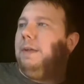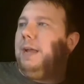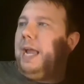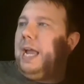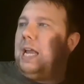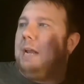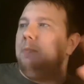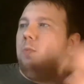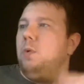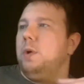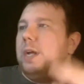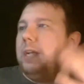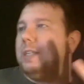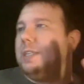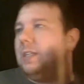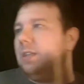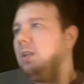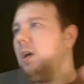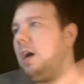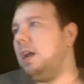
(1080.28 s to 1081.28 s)
Hannibal
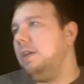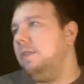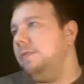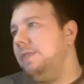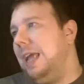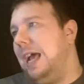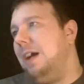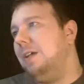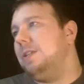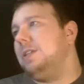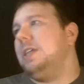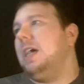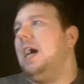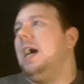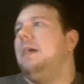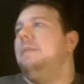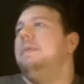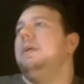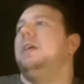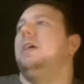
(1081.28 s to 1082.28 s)
gets a lot of
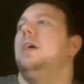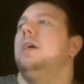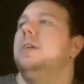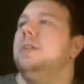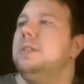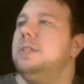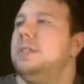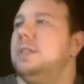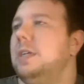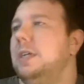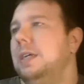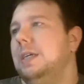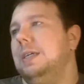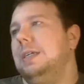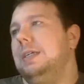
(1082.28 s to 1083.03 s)
downside because